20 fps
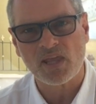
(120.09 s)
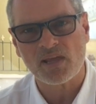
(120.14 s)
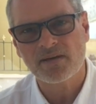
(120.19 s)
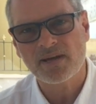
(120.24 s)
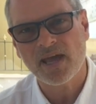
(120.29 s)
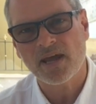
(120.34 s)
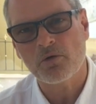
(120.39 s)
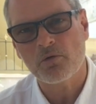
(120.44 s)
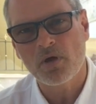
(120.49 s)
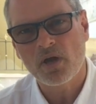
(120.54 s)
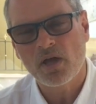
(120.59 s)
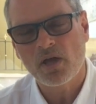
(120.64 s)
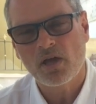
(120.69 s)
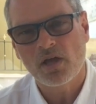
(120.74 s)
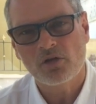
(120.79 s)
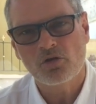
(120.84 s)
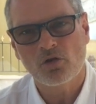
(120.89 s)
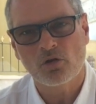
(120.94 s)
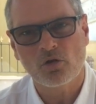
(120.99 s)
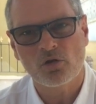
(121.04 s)
Now,
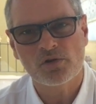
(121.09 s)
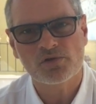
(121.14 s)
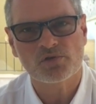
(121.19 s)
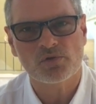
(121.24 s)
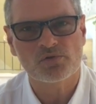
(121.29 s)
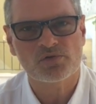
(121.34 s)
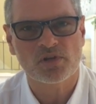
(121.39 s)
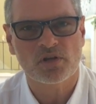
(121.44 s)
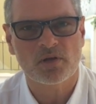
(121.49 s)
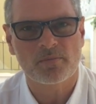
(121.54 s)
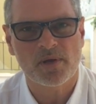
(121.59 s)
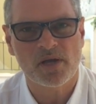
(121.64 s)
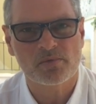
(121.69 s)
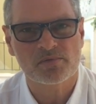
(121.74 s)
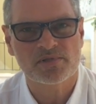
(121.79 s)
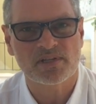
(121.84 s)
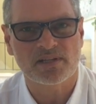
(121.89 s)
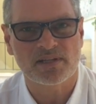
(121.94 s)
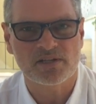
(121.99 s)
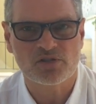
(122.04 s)
your lawyer is also going to be able
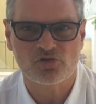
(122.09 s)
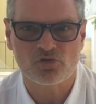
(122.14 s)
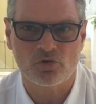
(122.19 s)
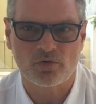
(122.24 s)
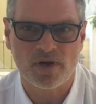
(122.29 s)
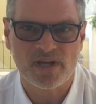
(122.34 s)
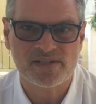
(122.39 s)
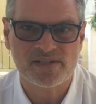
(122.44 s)
to list your